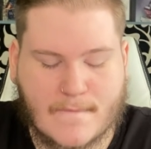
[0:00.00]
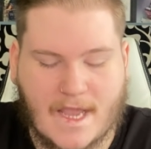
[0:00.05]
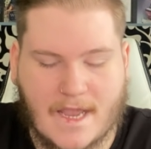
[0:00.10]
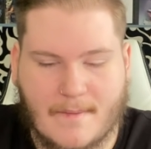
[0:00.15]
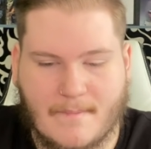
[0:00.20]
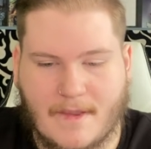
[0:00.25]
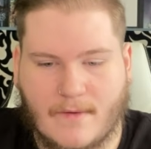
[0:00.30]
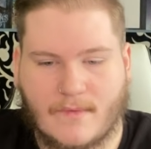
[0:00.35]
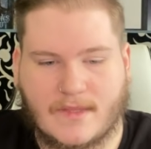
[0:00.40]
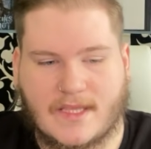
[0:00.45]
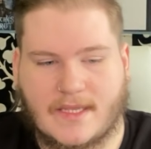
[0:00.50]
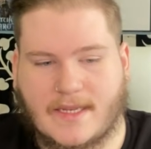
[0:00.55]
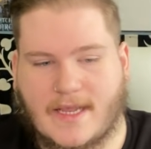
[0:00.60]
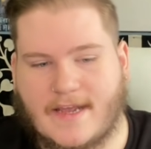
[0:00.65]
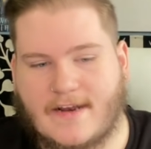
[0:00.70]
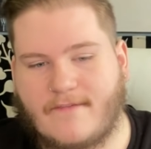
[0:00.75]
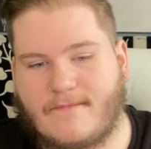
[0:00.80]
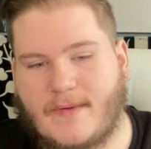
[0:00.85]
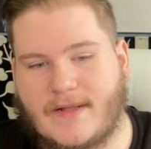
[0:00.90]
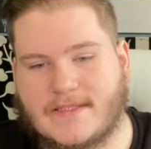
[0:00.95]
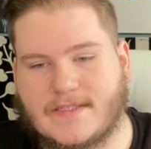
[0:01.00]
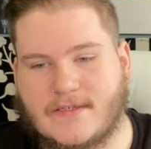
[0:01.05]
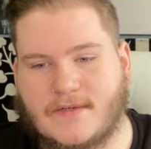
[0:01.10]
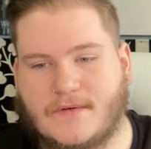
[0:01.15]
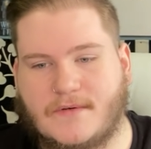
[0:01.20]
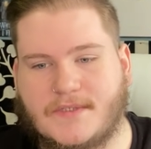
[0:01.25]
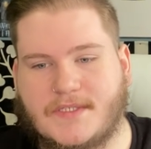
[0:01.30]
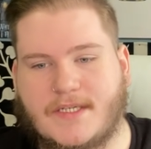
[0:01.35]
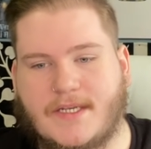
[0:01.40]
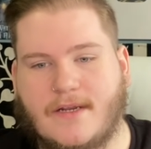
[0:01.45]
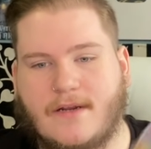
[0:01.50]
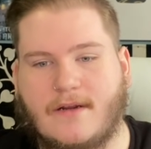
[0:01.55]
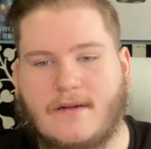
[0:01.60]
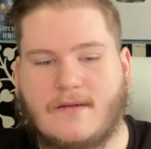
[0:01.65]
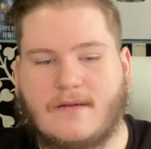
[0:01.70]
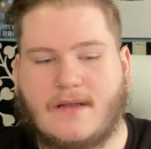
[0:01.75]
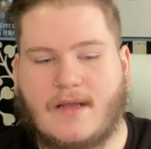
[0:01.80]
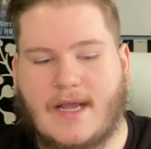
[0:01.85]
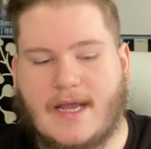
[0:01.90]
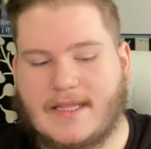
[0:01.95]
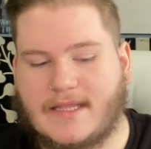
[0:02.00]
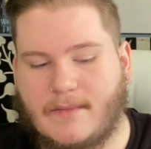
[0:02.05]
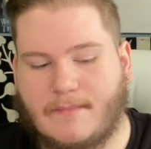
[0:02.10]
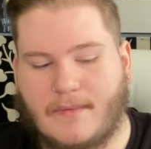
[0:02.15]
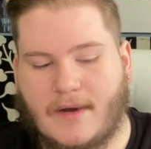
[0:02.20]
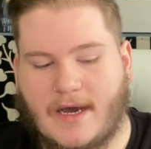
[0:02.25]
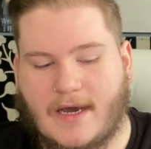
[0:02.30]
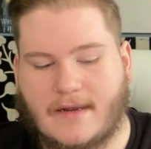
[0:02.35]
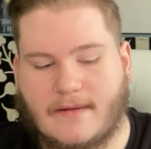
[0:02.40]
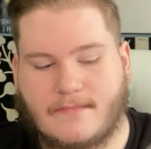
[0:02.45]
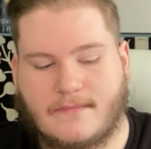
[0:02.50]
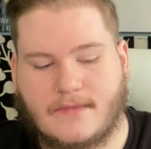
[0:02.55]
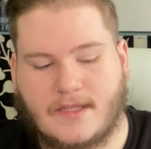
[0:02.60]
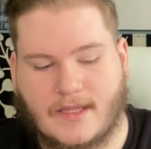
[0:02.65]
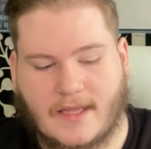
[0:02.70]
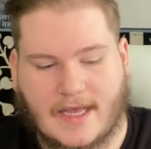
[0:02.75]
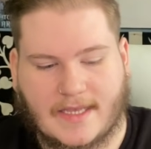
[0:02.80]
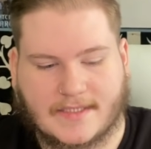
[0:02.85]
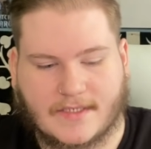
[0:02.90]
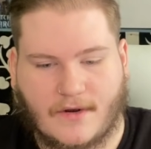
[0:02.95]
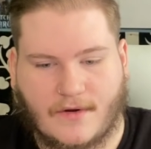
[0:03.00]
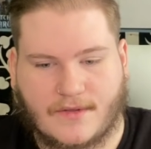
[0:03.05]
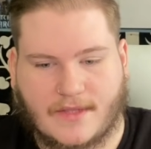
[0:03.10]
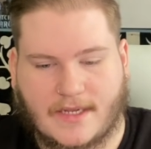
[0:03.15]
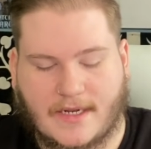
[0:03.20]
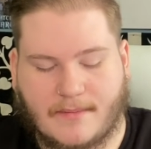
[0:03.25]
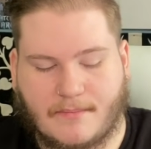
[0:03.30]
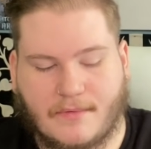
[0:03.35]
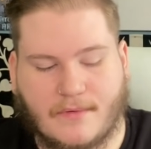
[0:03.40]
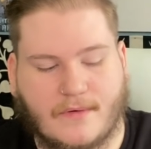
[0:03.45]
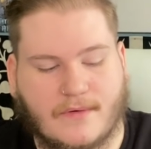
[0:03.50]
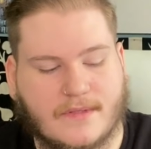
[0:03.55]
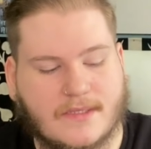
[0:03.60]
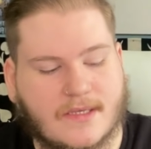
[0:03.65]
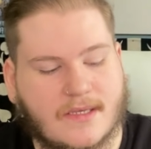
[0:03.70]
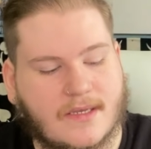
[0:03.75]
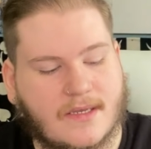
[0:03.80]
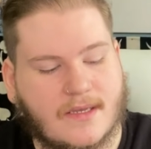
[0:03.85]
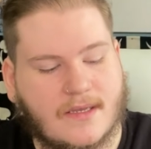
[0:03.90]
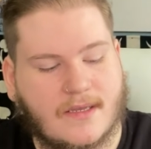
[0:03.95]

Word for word: I mean, with the Knight of Pentacles here at the bottom, the last card that I pulled,